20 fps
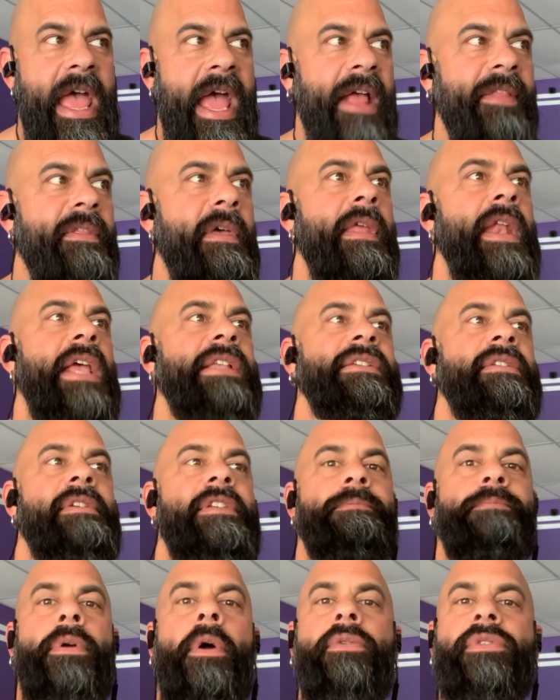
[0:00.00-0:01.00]
And then I see
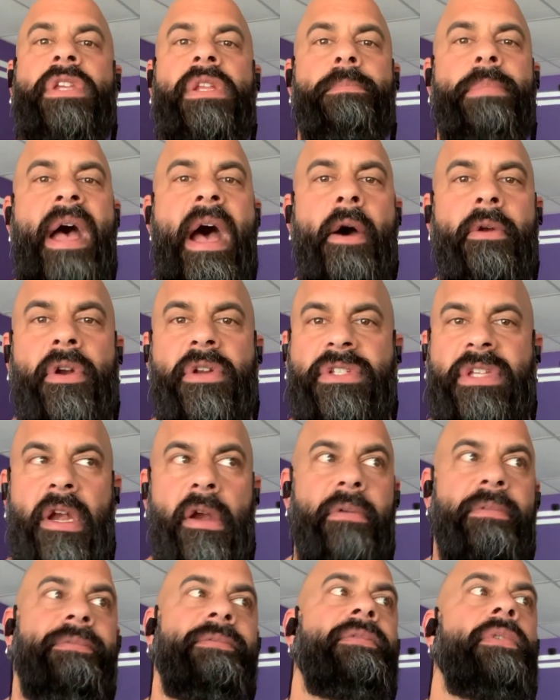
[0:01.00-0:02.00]
these protein powders that
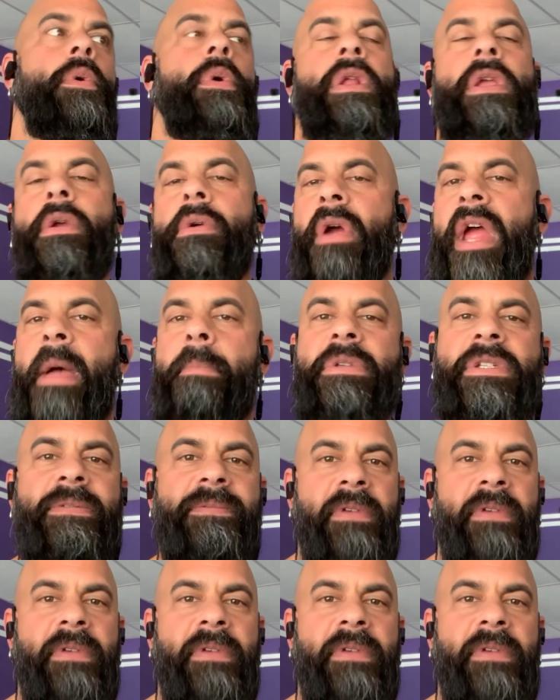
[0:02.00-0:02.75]
are 40 grams,